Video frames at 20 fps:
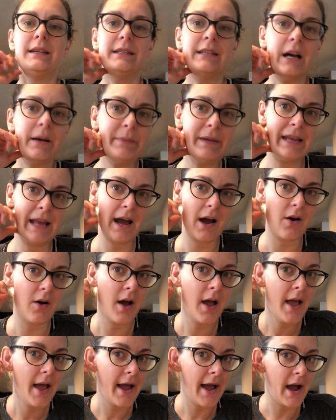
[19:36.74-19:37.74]
Tell me
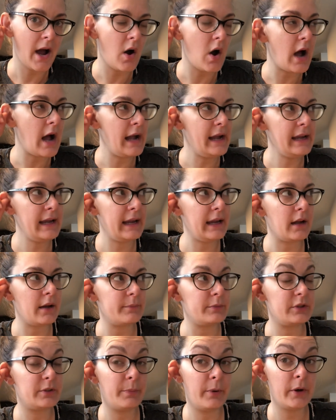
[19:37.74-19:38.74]
now how I
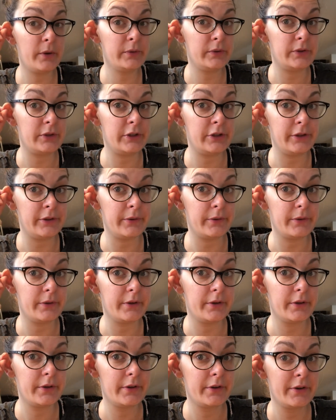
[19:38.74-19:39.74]
am supposed to